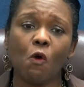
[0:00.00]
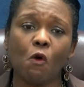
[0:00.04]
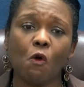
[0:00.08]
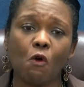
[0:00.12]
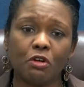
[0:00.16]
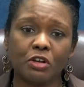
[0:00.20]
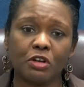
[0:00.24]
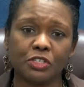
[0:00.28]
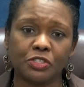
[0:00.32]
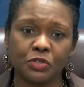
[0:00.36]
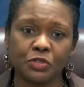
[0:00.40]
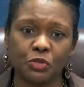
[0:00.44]

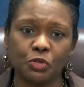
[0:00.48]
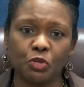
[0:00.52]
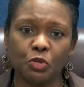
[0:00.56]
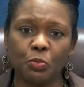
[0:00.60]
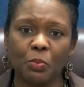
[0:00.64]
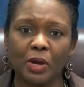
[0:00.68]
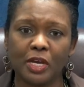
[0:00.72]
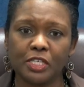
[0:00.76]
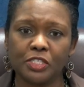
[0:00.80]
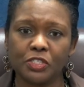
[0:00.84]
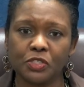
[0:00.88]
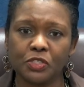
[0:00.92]
or a
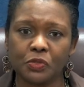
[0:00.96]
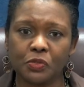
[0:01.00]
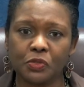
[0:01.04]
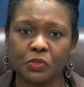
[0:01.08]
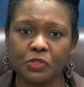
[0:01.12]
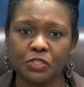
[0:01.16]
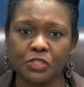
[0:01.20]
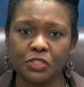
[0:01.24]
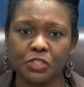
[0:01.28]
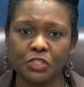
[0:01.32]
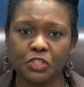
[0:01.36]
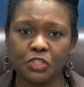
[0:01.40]

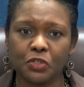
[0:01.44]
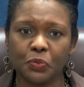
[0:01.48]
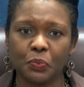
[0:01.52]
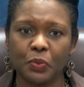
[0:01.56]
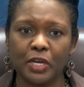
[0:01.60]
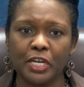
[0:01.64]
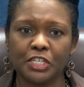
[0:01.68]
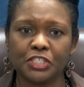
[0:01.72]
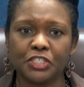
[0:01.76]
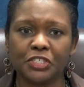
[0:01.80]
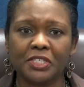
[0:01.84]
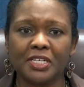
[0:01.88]
school-by-school
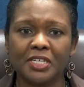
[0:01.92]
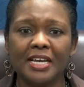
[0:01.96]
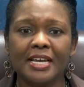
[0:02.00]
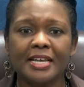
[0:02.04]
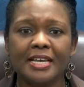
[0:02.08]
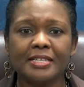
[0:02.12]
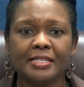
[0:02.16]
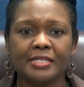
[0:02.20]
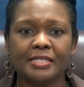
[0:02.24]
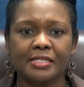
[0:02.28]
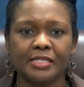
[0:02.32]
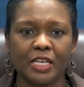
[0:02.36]
situation
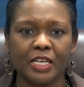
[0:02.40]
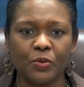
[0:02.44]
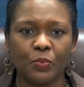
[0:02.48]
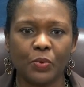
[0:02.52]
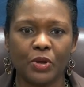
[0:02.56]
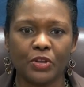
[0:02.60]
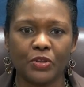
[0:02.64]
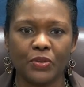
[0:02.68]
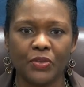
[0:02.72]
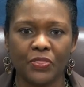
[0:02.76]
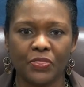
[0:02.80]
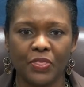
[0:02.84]
to see
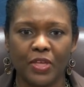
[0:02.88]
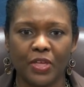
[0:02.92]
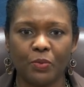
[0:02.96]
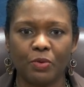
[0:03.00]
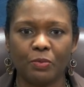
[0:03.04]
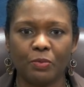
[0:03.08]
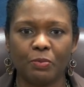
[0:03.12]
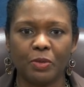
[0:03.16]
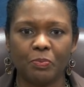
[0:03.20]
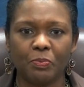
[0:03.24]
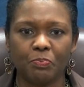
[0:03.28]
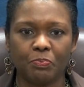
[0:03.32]
what you
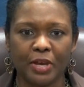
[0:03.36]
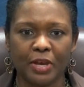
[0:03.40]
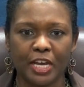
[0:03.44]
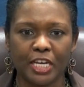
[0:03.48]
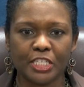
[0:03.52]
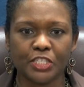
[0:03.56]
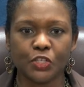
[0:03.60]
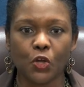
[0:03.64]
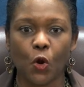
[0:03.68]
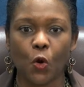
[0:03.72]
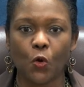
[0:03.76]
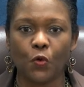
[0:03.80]
think would be
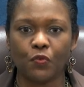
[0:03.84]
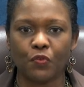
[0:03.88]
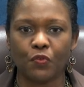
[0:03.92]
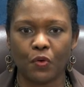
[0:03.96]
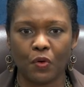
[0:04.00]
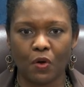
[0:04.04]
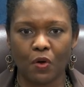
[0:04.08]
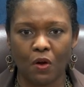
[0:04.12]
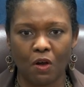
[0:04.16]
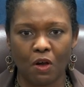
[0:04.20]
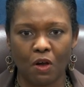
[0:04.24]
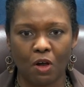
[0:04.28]
best
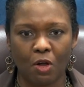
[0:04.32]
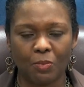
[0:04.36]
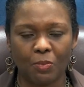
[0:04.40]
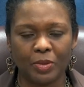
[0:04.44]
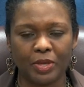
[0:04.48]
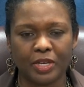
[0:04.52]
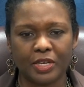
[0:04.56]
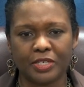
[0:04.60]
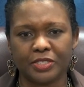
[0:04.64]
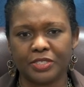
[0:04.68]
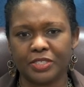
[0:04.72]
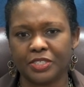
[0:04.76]
overall,
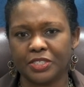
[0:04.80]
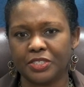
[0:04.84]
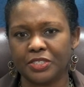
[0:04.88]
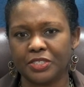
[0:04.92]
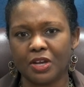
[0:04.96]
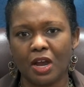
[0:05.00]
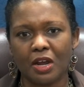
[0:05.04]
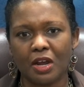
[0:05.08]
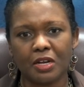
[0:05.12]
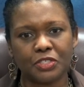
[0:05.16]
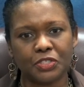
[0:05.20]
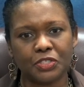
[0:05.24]
because there's
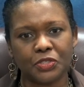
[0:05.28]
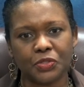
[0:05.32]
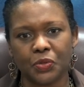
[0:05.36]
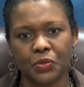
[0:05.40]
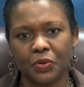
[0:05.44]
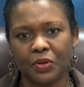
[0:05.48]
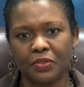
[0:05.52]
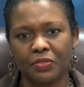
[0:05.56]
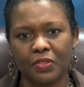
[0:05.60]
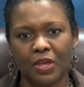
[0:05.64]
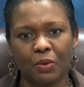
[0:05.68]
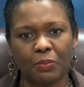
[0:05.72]
not a
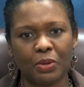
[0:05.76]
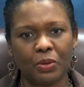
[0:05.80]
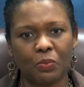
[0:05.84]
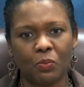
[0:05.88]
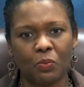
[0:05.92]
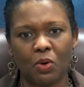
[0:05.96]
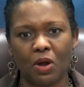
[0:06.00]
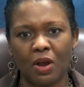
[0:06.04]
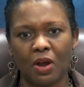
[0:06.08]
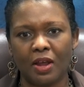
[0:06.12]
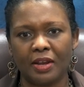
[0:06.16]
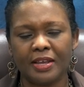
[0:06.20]
student that we
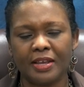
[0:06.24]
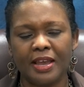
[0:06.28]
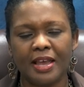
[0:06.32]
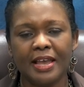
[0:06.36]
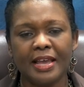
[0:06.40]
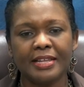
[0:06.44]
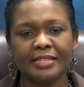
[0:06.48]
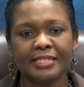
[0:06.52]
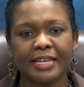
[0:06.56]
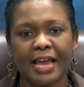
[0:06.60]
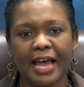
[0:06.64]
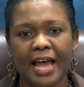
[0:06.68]
want
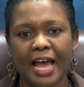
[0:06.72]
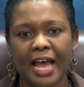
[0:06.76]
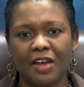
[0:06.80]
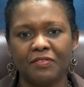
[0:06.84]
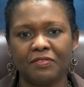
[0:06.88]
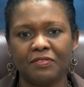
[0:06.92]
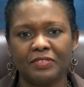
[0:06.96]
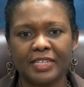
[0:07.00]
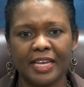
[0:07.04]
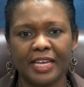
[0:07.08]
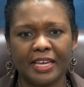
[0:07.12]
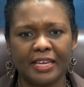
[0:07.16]
to
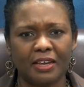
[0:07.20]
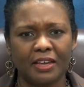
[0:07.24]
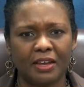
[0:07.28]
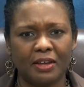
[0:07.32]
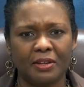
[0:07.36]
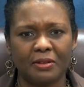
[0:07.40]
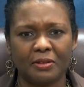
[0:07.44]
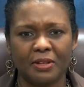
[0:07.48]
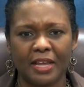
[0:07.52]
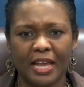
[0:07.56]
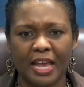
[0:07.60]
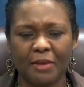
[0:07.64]
have
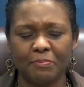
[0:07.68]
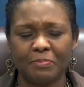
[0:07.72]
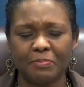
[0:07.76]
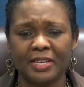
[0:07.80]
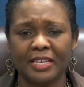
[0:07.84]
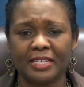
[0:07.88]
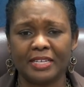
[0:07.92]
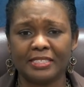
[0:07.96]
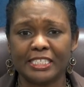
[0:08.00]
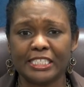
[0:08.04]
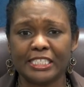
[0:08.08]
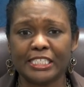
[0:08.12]

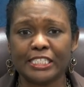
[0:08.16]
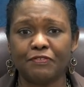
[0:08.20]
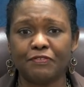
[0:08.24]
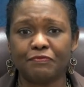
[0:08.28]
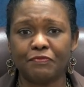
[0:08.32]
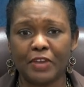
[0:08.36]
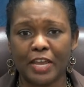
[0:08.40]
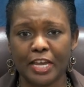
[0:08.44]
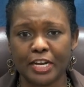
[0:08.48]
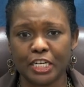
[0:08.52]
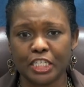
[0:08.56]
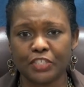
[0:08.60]
be a
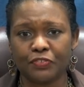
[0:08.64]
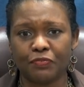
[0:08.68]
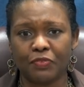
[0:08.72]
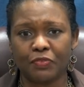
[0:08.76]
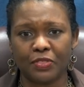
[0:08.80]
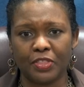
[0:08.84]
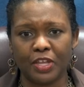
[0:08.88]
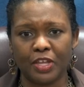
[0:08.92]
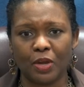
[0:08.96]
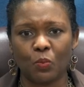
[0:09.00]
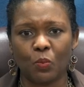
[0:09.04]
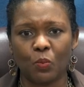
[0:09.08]
disadvantage
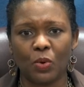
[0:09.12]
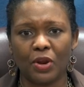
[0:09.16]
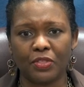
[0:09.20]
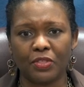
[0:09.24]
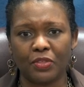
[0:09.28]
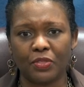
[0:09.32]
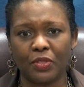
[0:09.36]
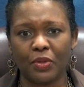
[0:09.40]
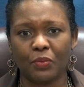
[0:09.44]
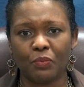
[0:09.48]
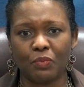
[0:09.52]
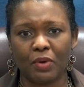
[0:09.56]
for them
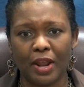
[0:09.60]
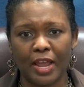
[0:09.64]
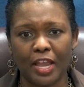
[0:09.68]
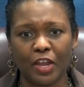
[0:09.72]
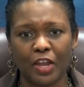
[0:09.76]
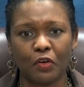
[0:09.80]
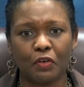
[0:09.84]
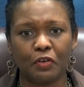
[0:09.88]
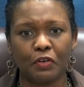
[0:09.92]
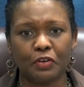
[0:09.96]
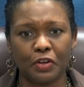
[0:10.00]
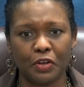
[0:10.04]
whether they
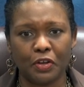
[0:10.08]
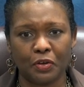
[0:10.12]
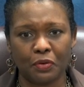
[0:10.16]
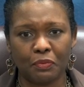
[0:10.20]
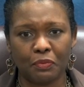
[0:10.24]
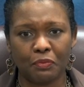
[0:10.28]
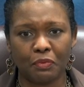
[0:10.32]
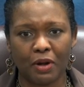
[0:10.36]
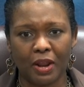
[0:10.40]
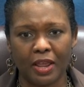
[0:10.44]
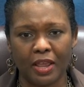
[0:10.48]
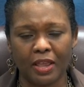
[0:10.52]
rank or
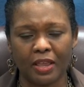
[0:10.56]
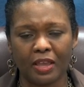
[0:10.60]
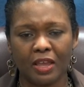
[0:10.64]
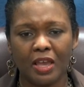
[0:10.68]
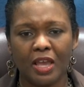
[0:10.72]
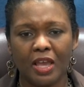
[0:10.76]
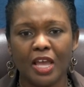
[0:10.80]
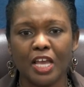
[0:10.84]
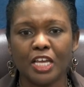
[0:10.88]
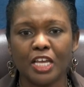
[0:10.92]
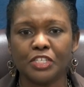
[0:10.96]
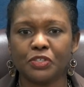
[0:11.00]
don't
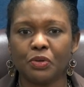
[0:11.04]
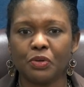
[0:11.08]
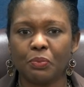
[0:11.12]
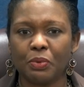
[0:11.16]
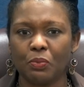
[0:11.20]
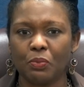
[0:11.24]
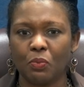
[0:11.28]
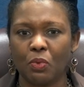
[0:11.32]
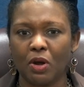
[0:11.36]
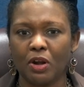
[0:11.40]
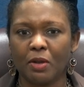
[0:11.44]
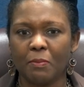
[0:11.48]
rank. So
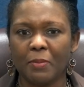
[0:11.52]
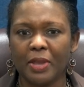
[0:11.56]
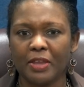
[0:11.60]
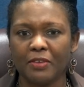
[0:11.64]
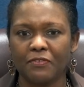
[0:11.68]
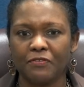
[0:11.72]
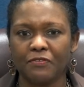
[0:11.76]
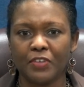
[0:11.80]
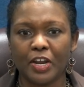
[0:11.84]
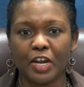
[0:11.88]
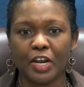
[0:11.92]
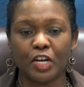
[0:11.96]
we want to
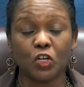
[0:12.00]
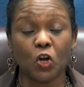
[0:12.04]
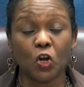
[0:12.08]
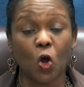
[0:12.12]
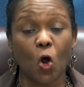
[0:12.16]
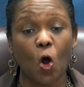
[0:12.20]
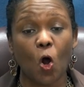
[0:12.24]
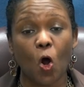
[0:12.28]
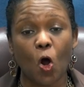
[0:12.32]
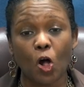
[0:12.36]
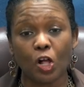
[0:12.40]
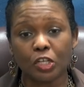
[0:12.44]
make fair
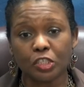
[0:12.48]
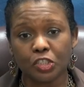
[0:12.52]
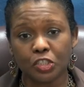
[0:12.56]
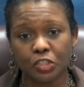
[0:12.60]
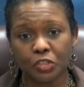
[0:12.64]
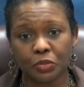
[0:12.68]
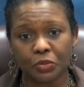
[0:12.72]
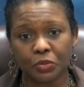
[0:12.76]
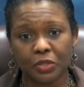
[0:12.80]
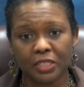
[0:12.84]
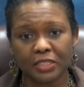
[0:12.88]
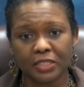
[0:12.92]
to all
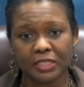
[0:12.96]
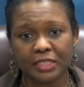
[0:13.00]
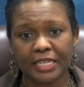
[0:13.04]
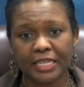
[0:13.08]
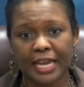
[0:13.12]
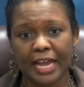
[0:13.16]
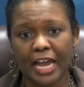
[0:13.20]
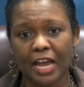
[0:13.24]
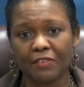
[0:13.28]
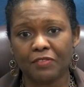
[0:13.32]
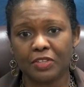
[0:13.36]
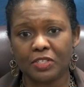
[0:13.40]
students
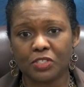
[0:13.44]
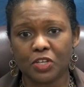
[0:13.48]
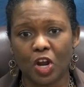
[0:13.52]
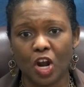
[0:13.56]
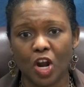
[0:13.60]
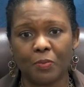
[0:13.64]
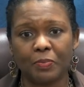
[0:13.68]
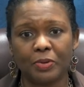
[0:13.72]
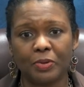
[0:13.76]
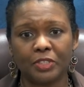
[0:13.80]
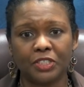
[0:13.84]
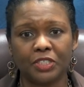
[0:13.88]
to have this
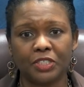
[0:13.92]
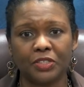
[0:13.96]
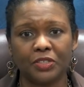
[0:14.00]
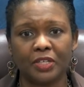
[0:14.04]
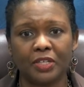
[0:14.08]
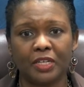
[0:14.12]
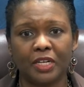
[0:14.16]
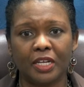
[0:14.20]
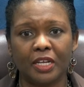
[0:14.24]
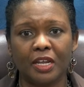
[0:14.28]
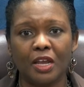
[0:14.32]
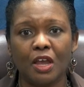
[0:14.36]

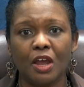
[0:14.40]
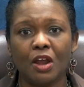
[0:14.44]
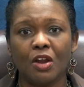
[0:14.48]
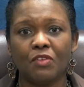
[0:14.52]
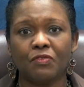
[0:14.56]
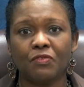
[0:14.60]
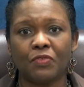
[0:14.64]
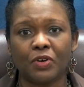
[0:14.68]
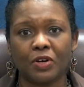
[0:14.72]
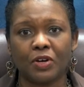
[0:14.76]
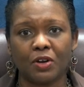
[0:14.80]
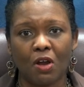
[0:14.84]
opportunity
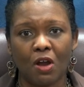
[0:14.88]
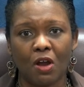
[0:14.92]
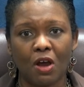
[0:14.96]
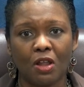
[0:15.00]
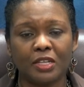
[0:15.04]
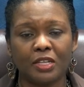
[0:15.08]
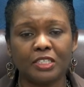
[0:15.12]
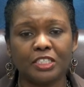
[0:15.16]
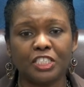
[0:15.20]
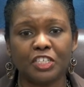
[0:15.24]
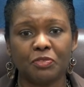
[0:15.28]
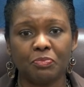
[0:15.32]
for
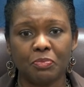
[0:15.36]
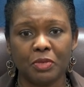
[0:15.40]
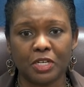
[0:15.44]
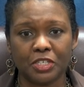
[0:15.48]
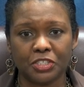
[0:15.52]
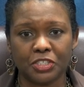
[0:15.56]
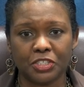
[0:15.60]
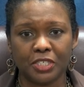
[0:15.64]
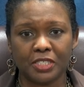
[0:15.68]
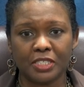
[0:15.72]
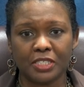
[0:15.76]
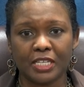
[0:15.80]
college
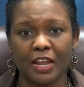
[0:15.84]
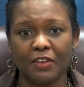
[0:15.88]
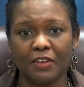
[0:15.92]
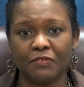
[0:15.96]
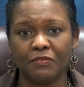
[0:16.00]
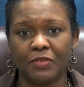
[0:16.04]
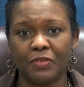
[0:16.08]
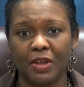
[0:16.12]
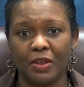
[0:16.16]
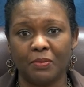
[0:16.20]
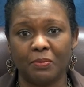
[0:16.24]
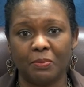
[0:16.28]
admissions
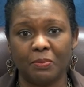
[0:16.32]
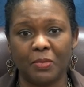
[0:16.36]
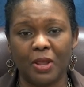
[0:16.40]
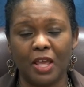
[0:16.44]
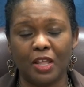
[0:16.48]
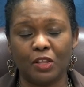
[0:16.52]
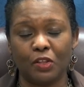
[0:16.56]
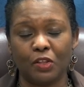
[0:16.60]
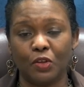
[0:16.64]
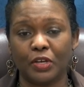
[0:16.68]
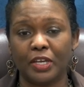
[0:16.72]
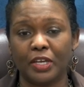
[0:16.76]

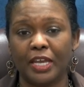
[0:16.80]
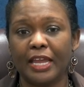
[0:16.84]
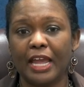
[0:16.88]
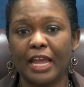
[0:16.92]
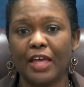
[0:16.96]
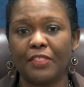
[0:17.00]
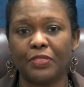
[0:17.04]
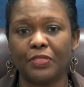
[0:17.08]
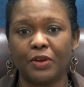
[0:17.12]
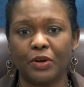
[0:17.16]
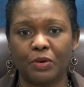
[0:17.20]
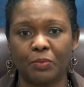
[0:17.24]
and looking
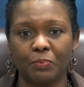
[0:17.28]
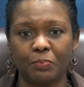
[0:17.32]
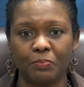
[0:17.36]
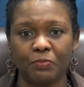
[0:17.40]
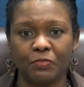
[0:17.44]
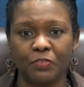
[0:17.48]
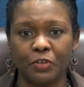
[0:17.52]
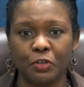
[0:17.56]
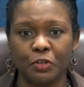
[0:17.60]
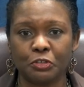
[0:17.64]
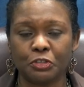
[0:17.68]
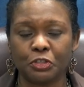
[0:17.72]
at their
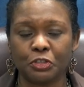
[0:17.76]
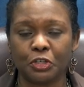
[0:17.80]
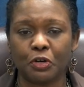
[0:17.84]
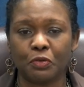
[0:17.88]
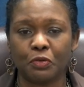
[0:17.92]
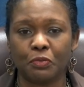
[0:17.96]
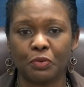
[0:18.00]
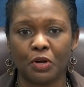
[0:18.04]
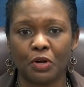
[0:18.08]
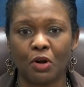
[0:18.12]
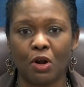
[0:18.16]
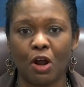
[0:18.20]
future
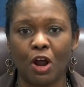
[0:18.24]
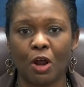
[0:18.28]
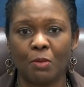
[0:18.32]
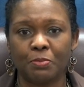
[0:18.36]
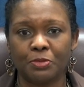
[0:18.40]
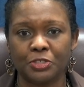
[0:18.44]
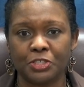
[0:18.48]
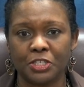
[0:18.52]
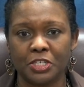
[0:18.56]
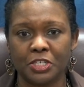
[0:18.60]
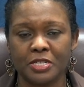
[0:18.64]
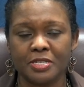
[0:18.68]
career
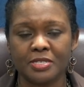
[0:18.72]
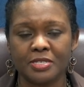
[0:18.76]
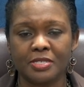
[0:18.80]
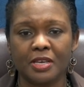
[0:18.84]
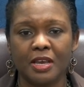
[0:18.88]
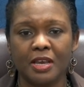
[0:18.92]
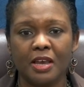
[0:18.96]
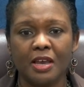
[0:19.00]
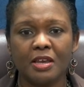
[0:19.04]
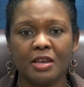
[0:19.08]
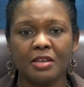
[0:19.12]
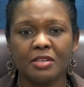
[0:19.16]

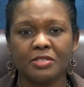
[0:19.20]
options.